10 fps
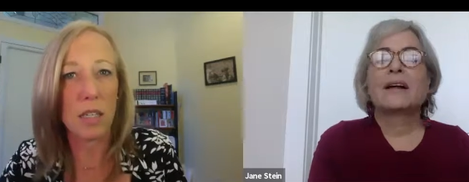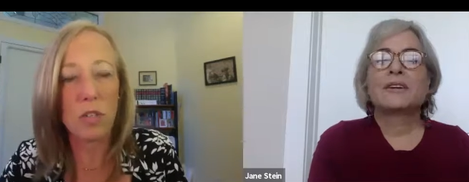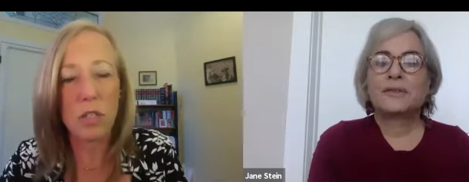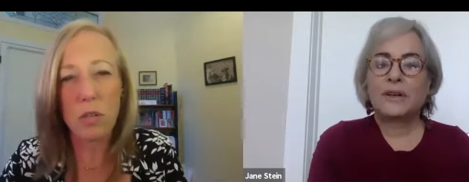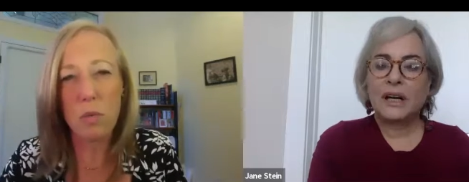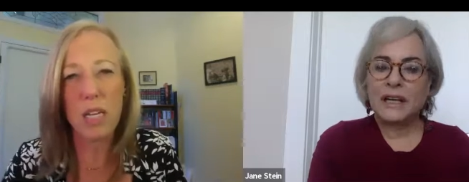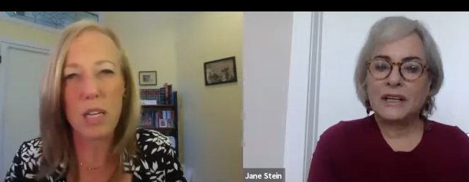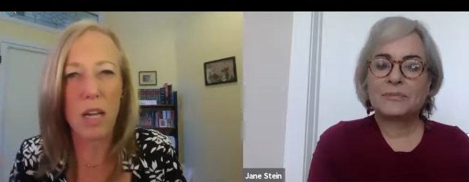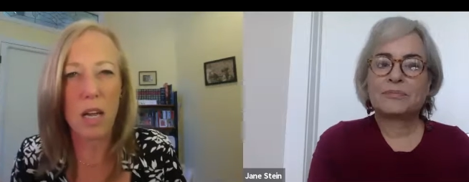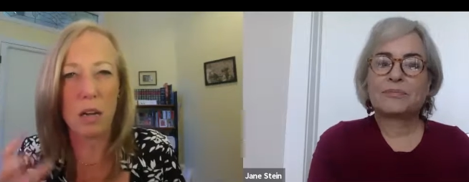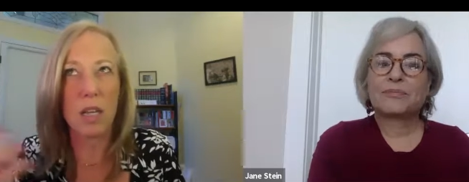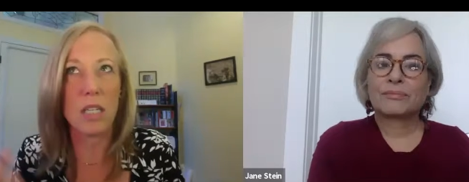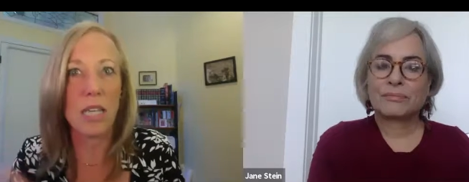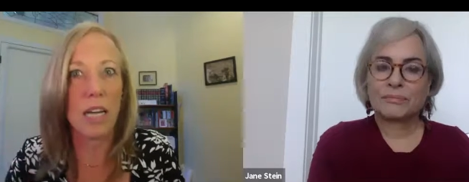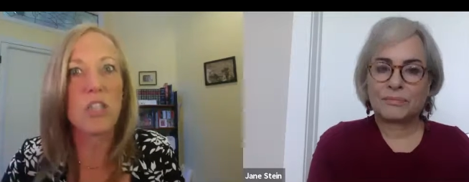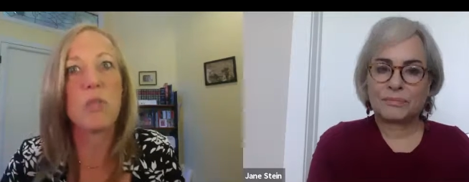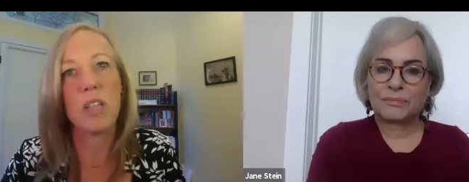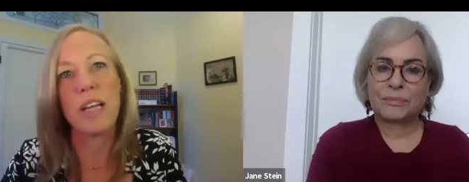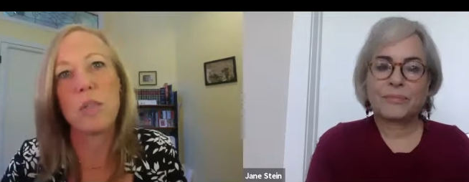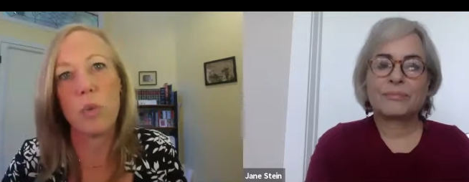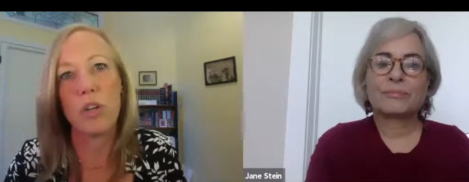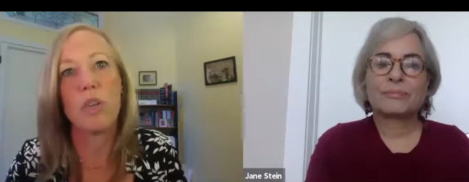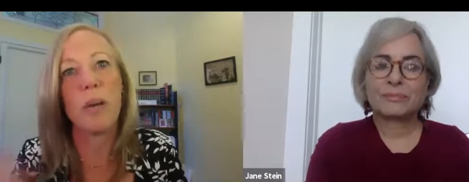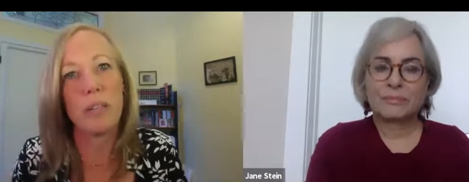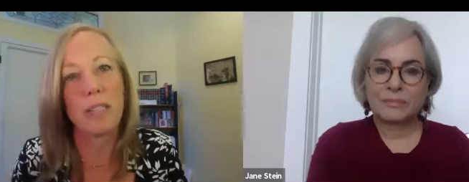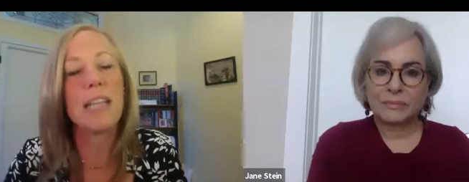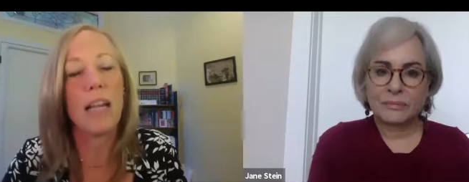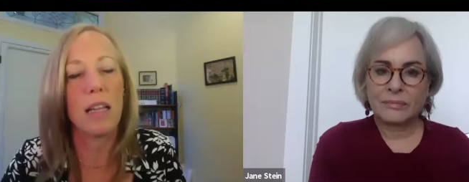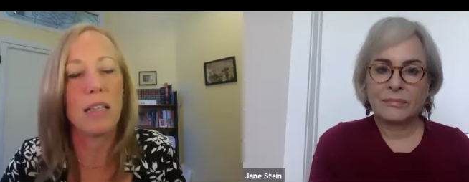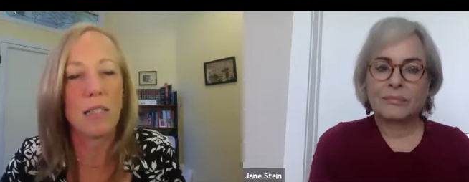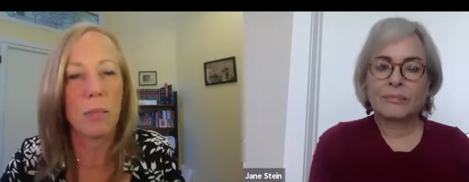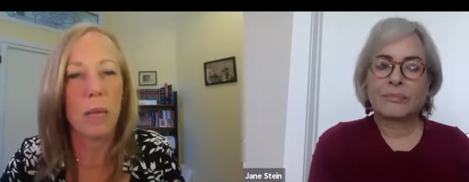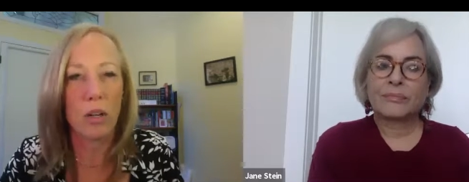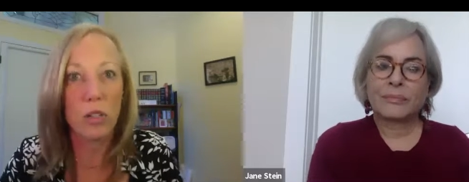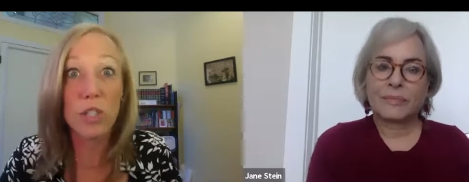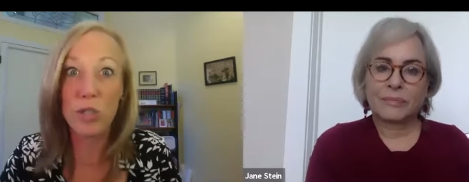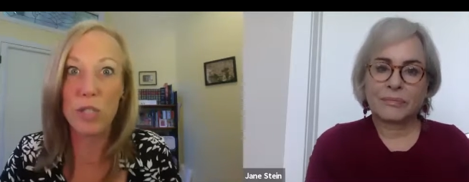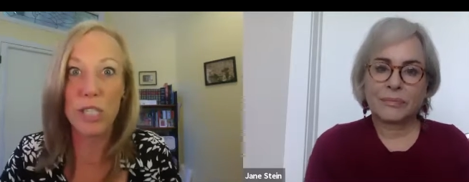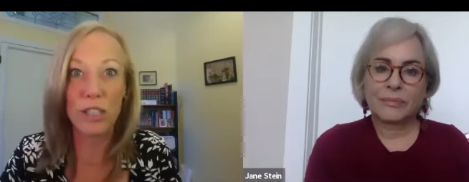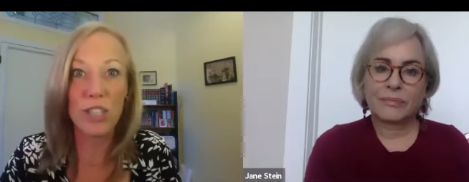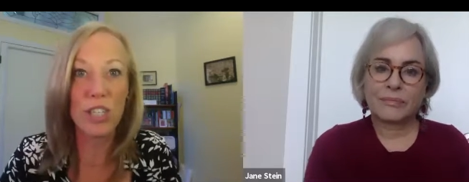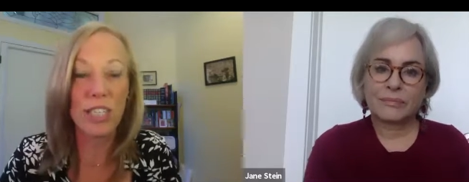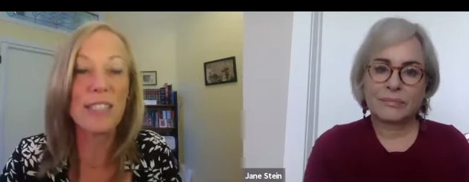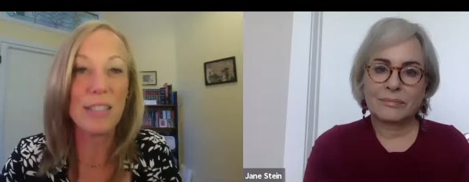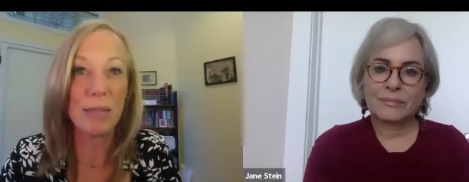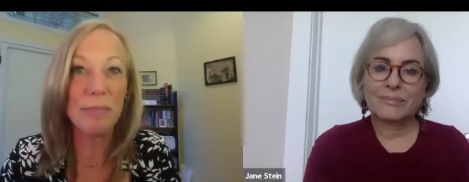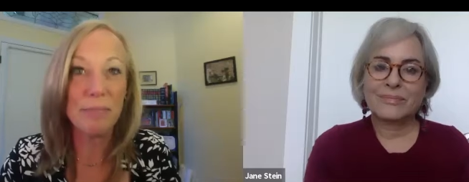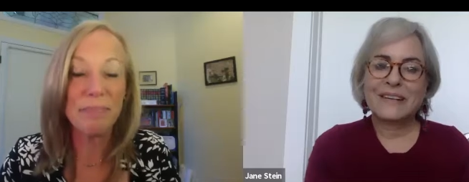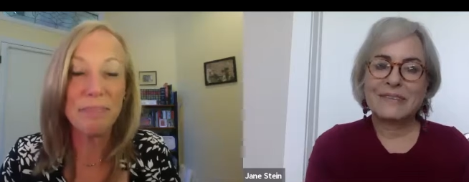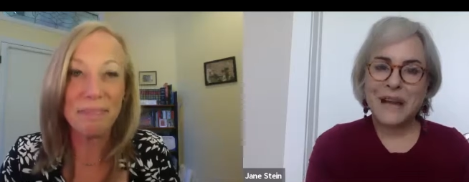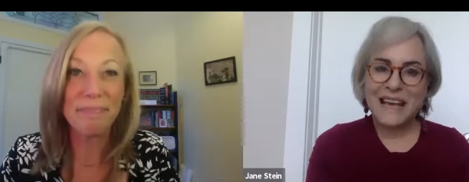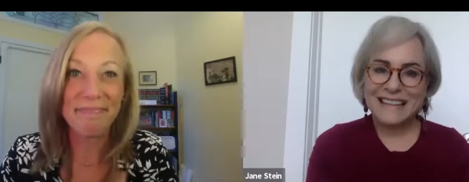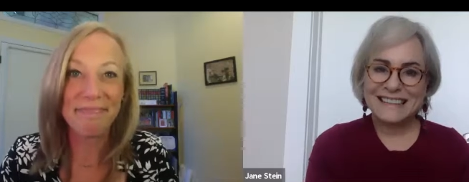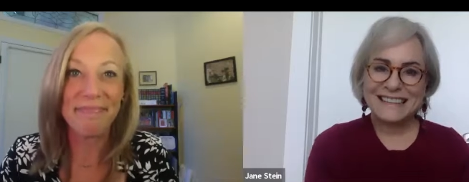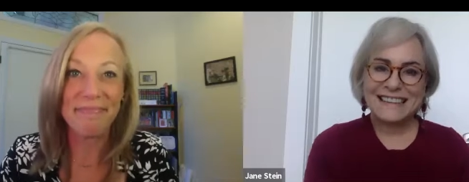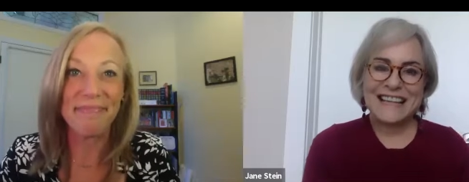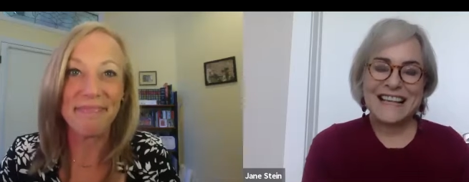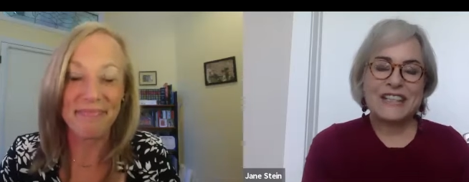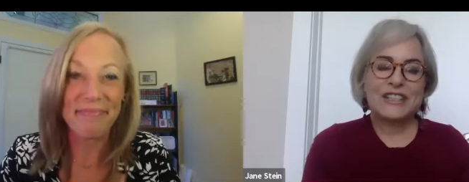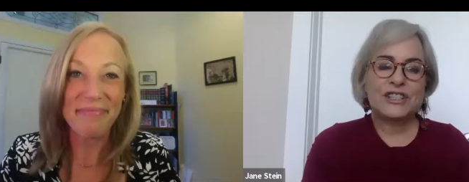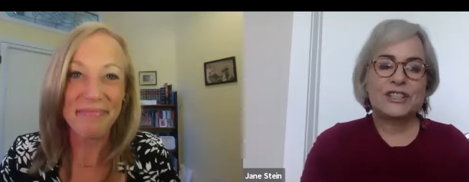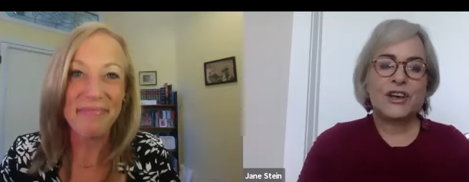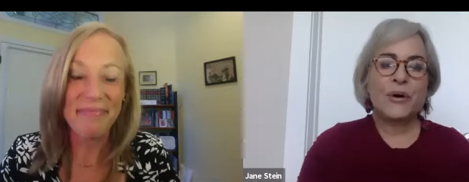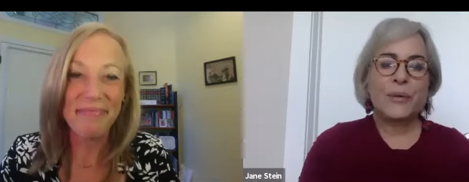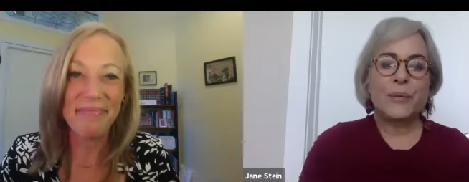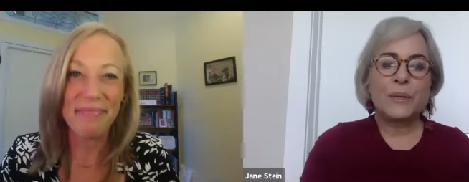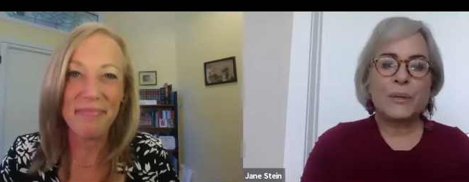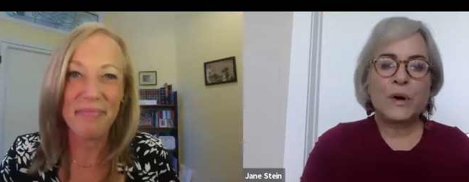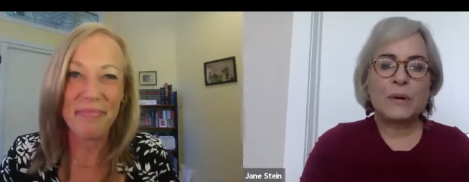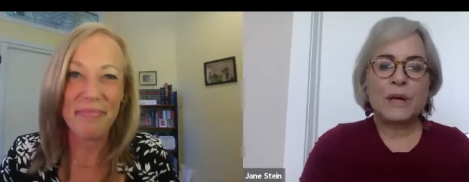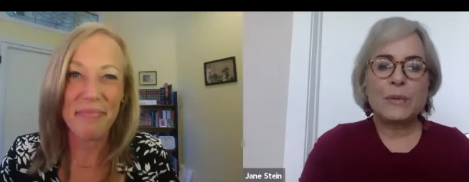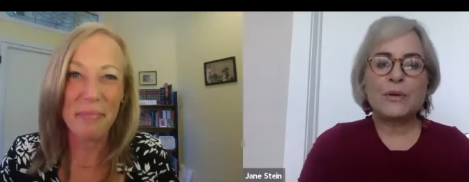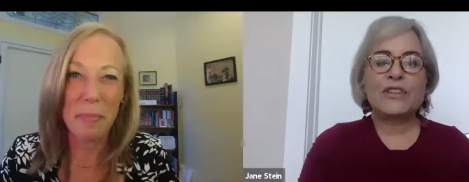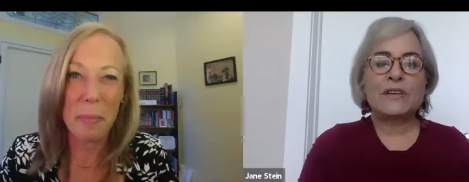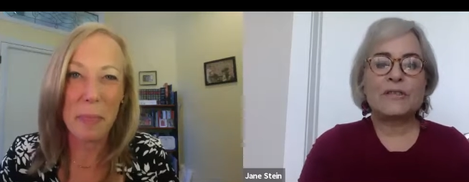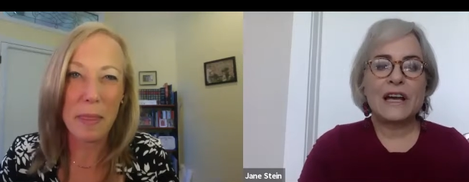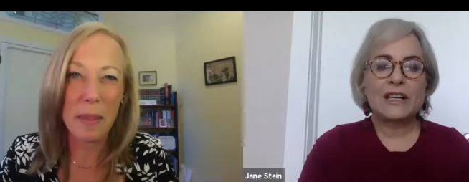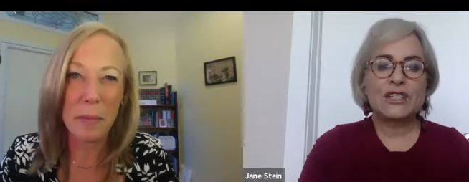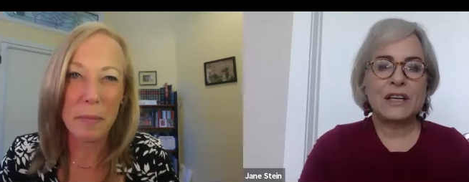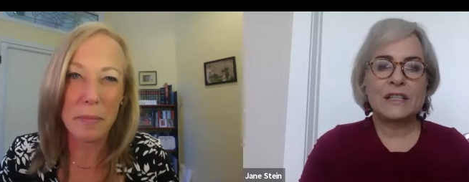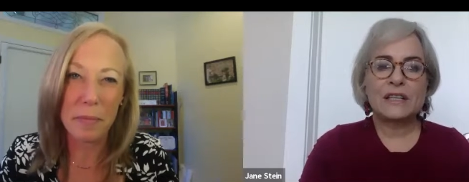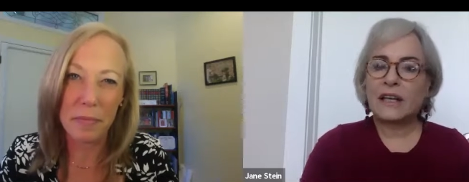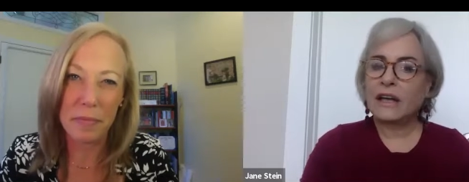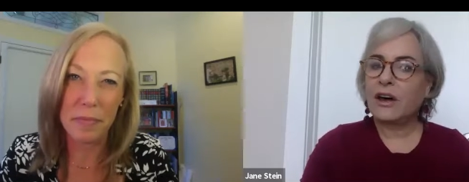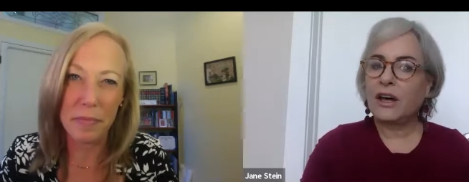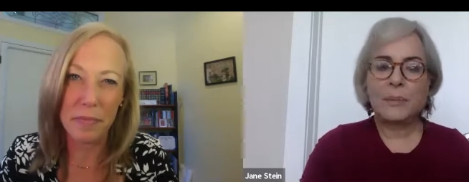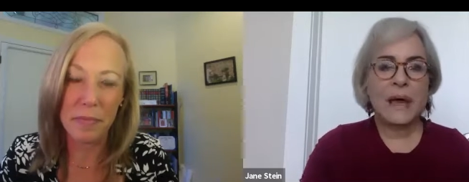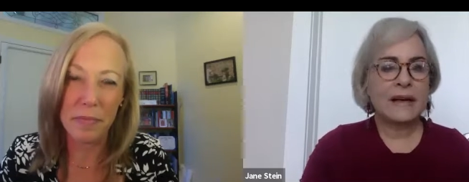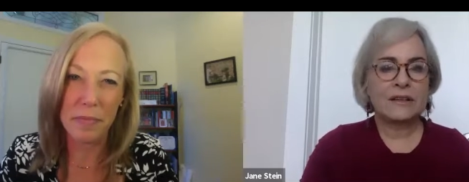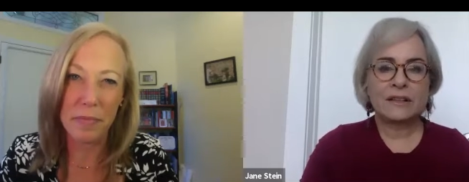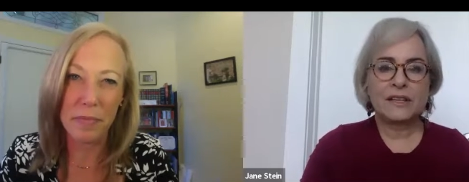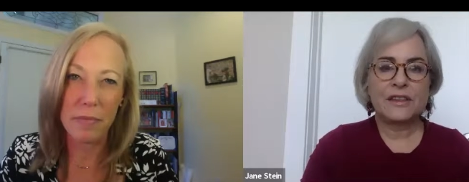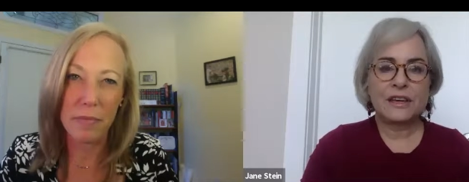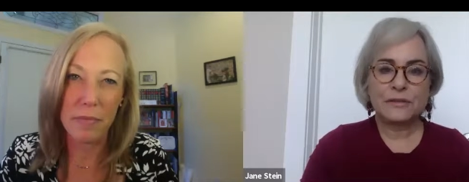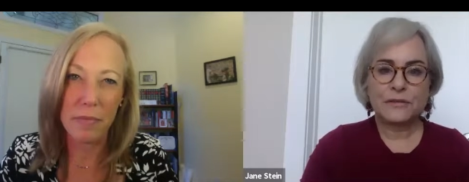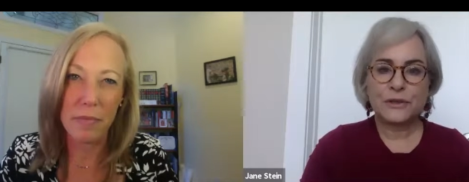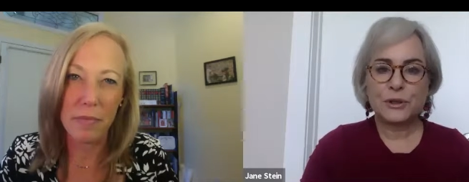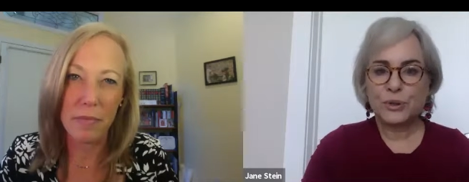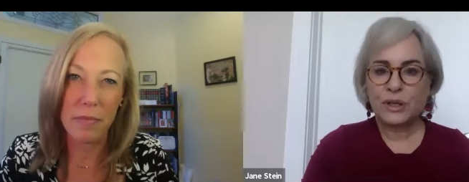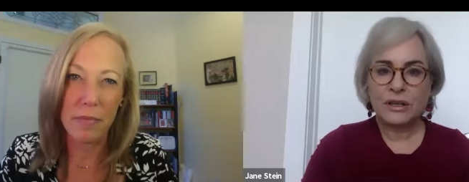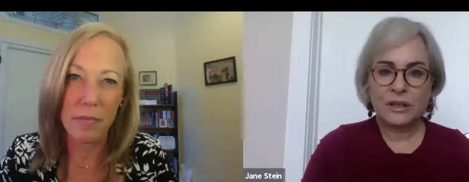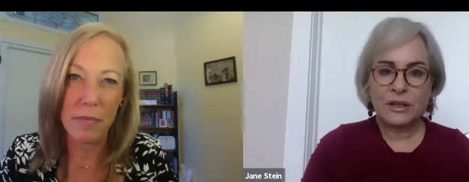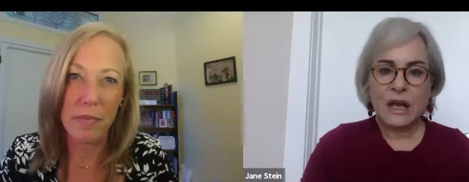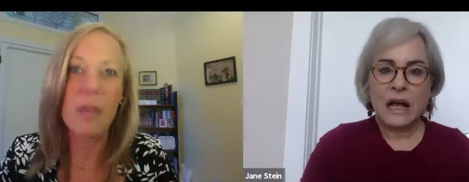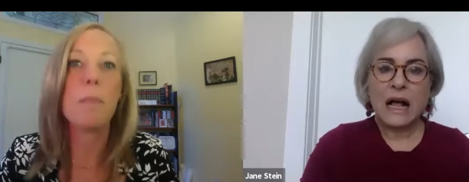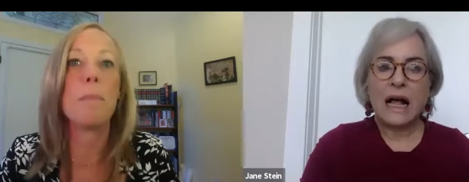Speaker 1: just so we can kind of contextualize what you're about to tell us about due diligence.
Speaker 2: Right. So when people think franchising, they automatically think food.
Speaker 1: Mm-hmm.